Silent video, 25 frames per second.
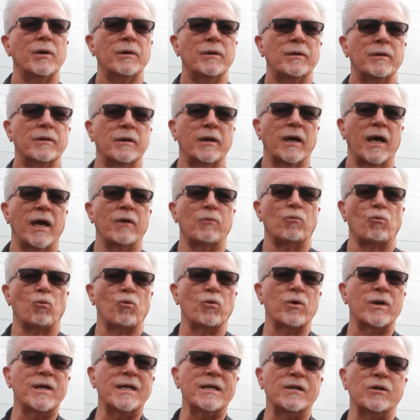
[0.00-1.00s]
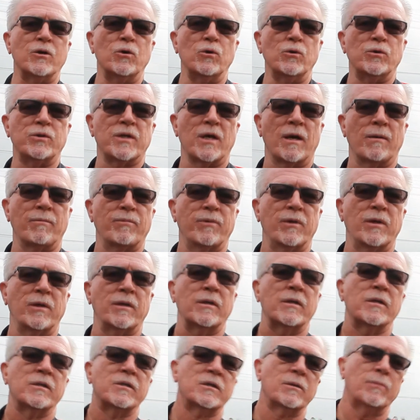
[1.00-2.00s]
and redo
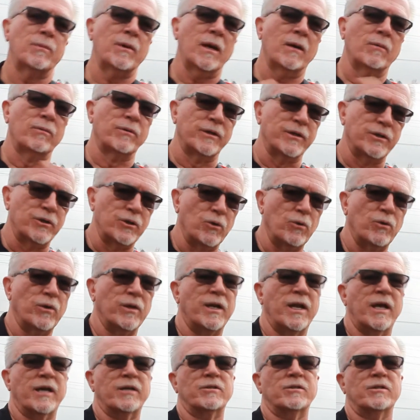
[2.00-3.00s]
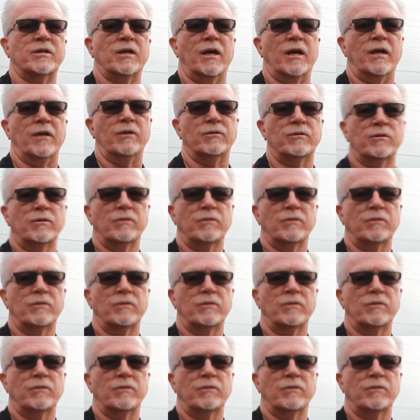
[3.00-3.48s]
something to be able to do the next stage.